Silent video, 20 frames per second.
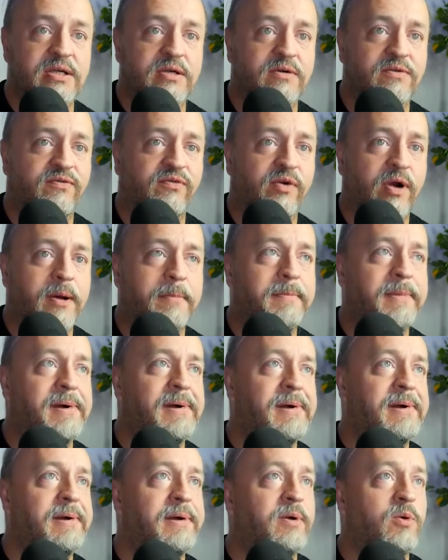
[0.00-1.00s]
here from
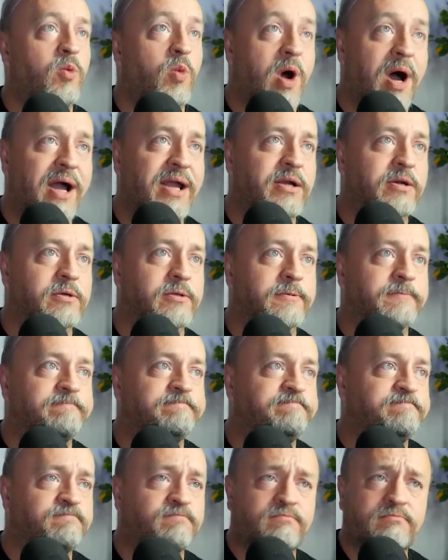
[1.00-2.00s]
uh, Wired.
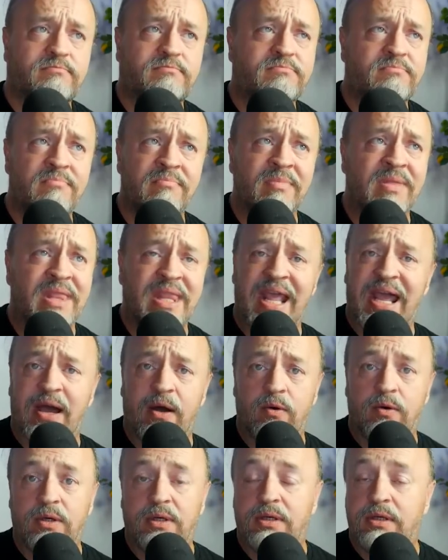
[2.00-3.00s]

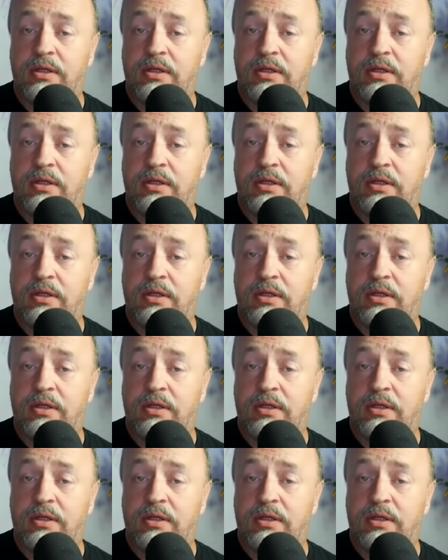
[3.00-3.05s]
Now,